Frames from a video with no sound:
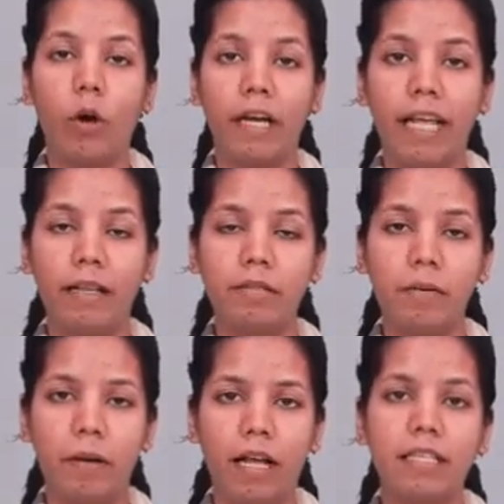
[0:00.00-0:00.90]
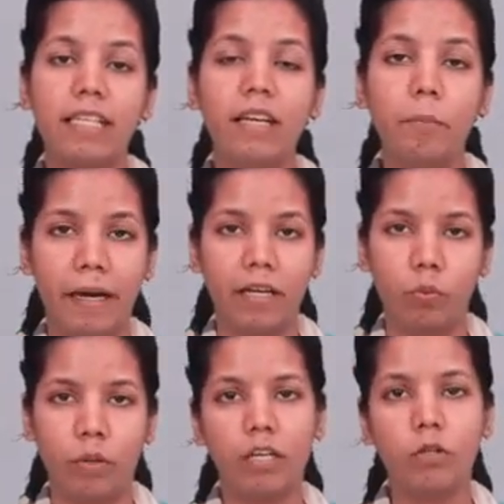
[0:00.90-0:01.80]
or it helps the plants in
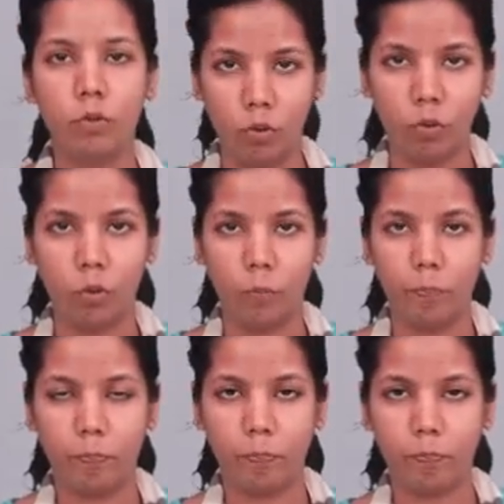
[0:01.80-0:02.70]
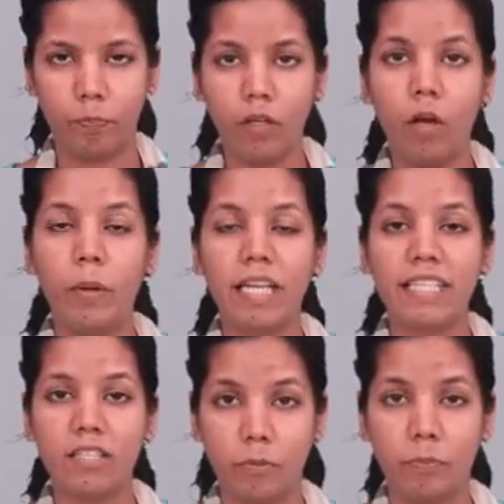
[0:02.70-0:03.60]
better way to grow. Whereas